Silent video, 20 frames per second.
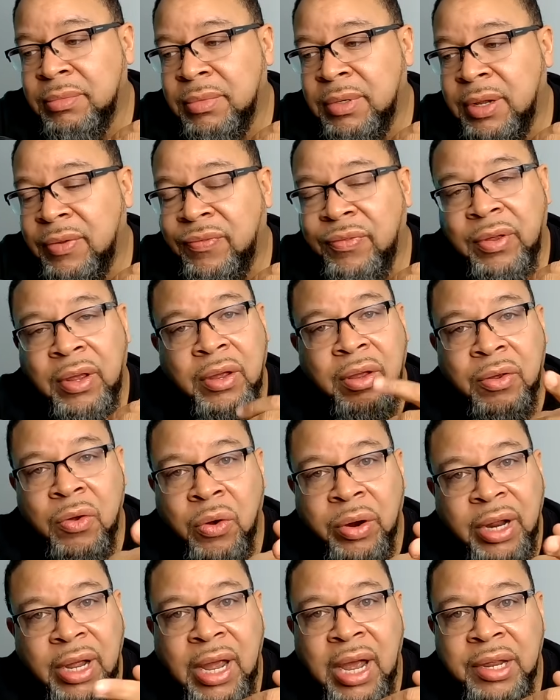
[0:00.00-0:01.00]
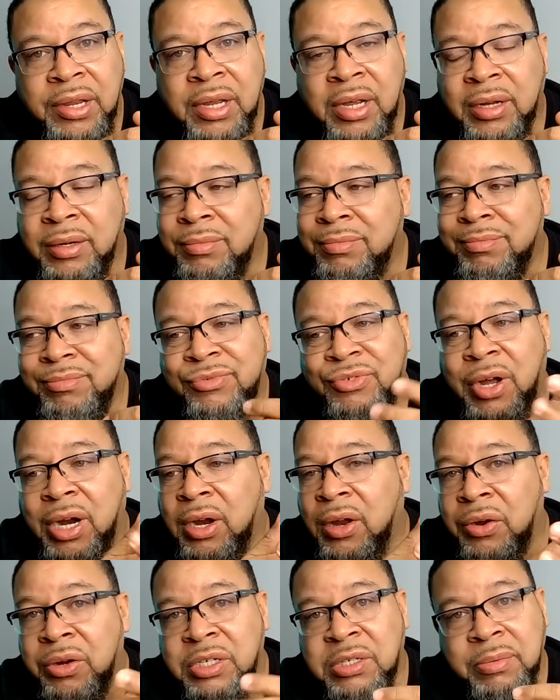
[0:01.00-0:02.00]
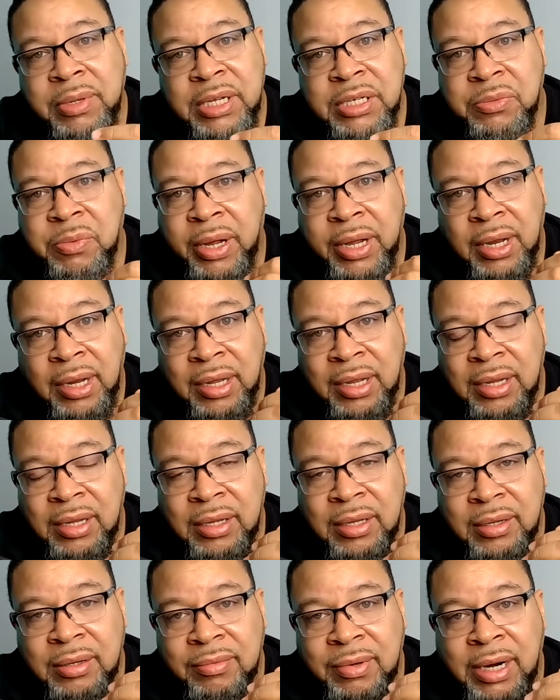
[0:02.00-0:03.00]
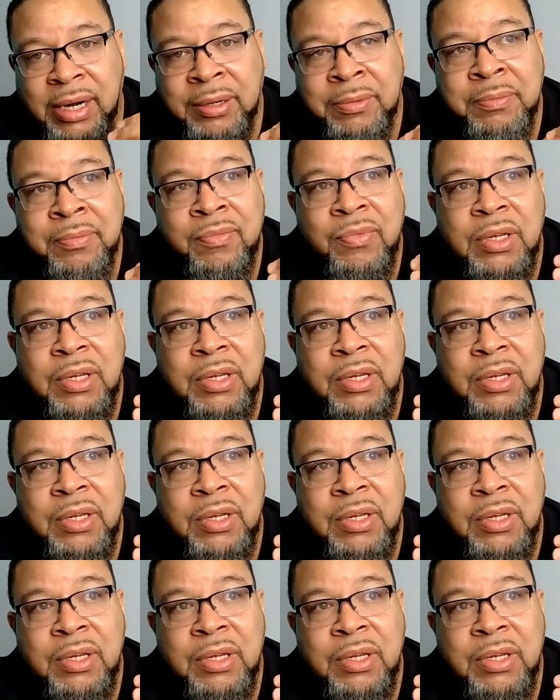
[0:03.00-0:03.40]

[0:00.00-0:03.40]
If you're going to Kenya, try to learn some Kiswahili, right?